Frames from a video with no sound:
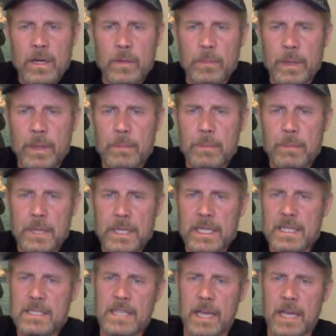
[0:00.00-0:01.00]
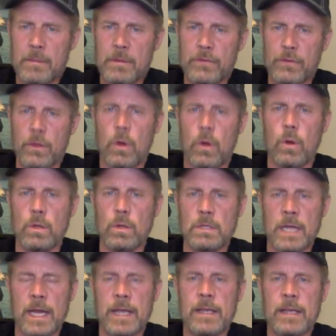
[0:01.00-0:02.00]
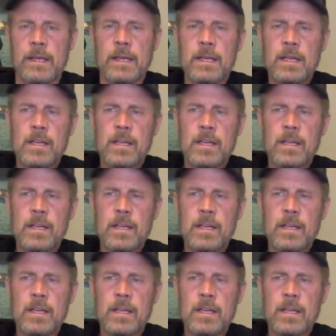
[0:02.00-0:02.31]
there had been plenty of excitement for the whole night,